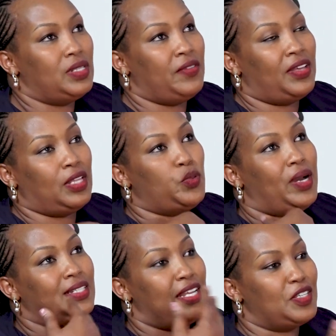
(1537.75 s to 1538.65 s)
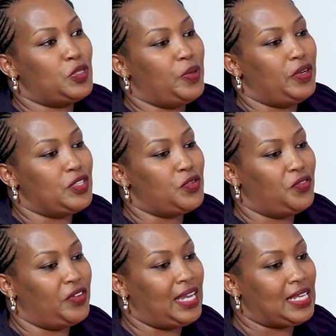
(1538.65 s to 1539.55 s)
The fact that we had an experience
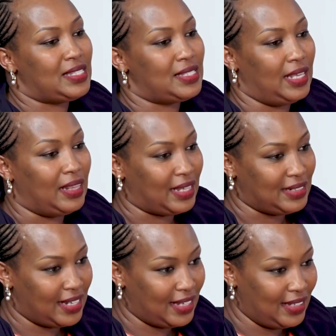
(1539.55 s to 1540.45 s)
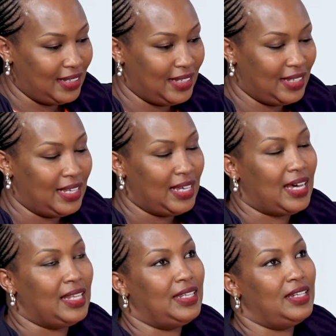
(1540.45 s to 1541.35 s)
of Vegas in the day
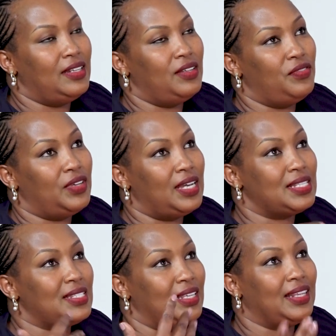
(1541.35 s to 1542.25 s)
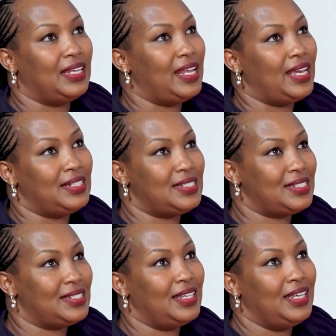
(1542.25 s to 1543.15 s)
and then Vegas in the
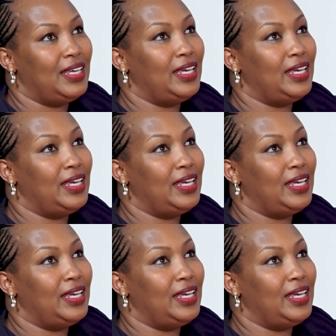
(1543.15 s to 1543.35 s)
night.